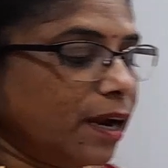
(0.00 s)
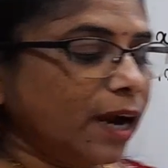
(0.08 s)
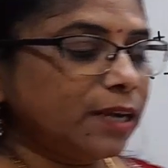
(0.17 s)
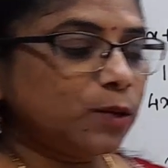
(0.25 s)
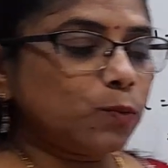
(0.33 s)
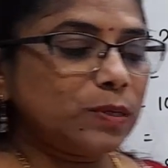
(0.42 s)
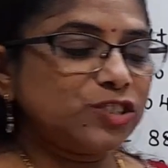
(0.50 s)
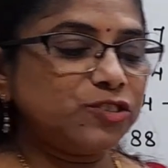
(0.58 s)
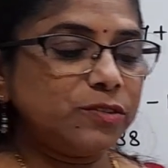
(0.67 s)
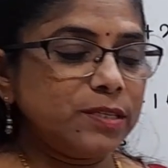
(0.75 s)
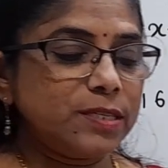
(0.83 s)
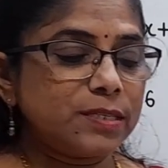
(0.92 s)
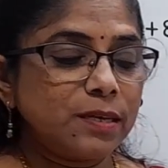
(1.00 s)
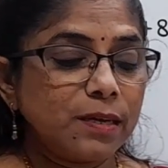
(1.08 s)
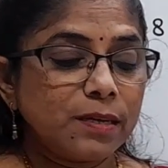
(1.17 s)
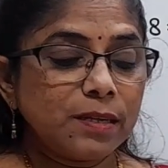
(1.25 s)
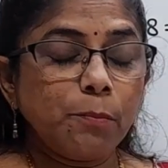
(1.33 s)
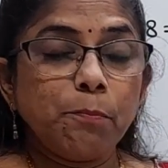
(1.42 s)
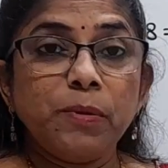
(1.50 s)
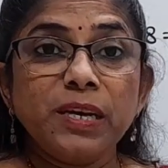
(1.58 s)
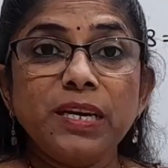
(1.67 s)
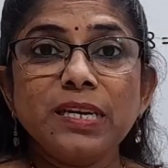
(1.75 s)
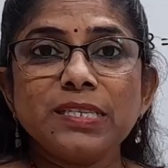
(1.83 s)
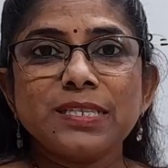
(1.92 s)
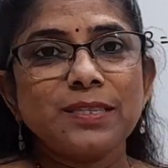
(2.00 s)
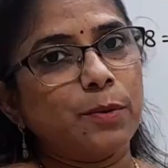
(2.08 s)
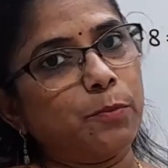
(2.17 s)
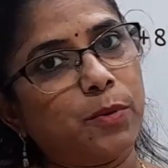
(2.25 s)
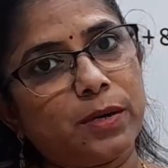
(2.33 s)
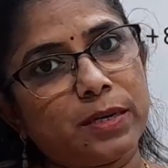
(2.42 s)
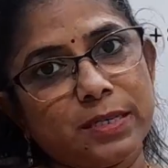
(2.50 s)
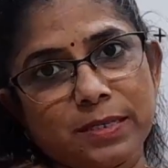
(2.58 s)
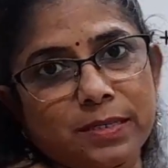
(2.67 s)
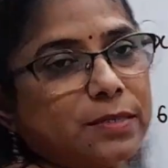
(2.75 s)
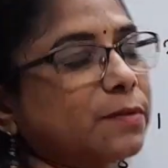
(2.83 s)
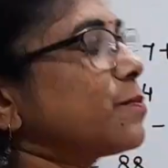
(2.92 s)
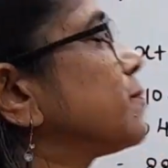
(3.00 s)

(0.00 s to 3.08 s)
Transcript: And the question is, the biggest number is.